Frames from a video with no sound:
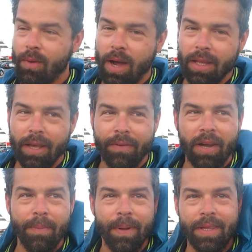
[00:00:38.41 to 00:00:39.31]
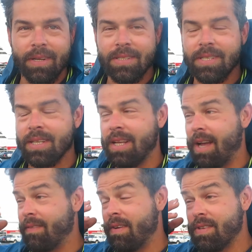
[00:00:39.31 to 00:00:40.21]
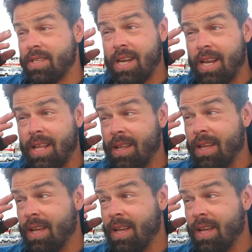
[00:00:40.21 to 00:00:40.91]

wildlife here, but there's I've never seen any